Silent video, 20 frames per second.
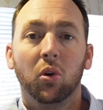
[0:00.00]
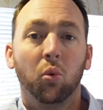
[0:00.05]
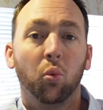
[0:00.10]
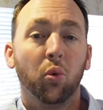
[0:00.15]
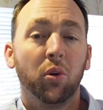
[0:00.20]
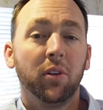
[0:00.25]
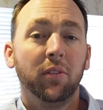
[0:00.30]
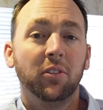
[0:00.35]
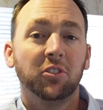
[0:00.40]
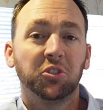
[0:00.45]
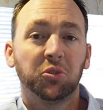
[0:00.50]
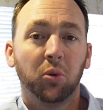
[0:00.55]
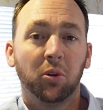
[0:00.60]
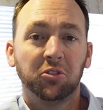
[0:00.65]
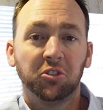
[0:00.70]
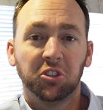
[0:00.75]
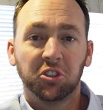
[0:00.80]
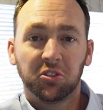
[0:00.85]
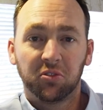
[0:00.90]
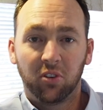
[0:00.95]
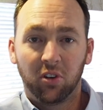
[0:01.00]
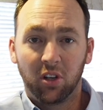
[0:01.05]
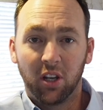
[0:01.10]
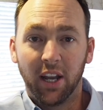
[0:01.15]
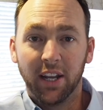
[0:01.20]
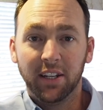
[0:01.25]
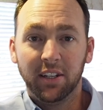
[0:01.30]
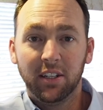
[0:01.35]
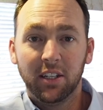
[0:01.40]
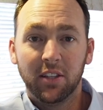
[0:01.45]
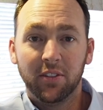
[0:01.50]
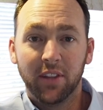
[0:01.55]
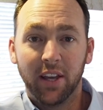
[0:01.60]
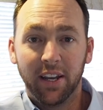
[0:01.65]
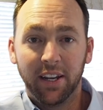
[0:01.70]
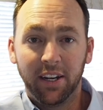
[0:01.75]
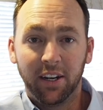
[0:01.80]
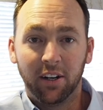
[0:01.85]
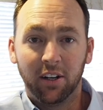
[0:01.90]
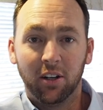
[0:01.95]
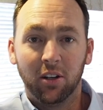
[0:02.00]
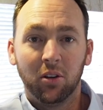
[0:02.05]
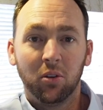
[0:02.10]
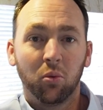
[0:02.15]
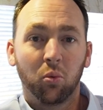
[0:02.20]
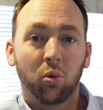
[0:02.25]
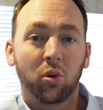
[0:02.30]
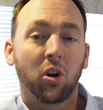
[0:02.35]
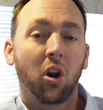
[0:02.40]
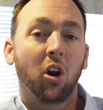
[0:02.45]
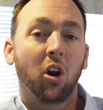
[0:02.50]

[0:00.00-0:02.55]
One of the sources for light in that era were